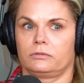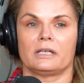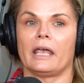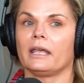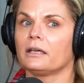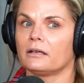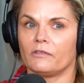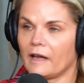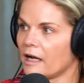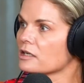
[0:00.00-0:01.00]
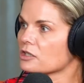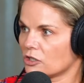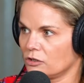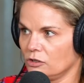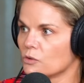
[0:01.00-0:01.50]
take
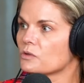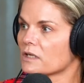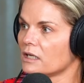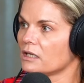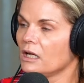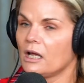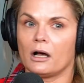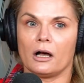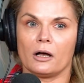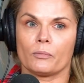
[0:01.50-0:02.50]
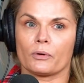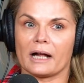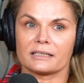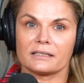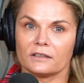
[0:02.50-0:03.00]
advantage, use it, um,
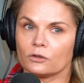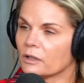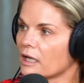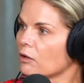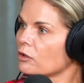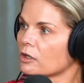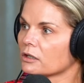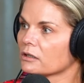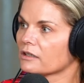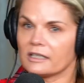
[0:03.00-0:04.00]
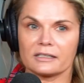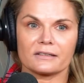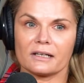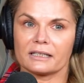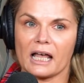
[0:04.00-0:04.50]
practicing your nail art,
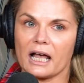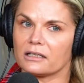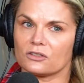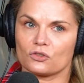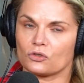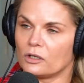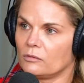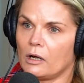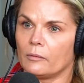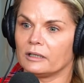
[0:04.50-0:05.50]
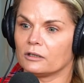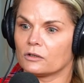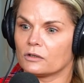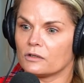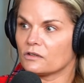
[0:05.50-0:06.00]
things like that. It's, I mean,
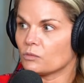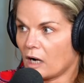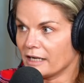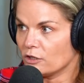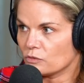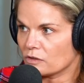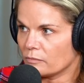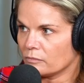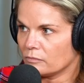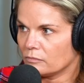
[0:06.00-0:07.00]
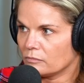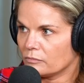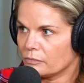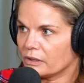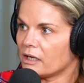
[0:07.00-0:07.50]
this is what I use them
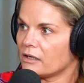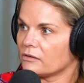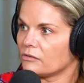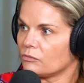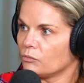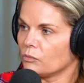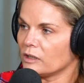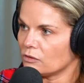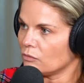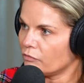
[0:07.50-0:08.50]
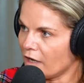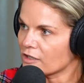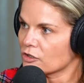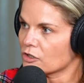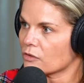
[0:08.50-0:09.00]
because we do
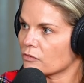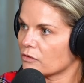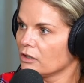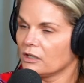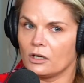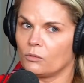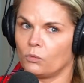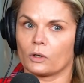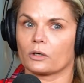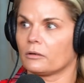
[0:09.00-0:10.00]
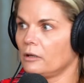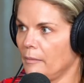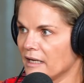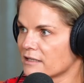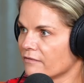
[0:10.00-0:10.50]
fashion shows, right? Work
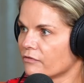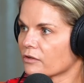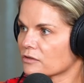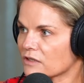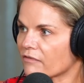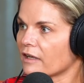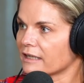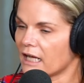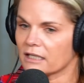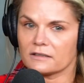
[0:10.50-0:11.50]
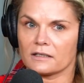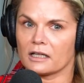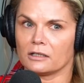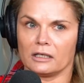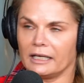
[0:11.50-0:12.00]
amazing for stuff yeah. like that.
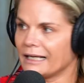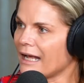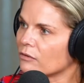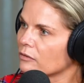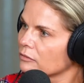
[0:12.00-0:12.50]
In well,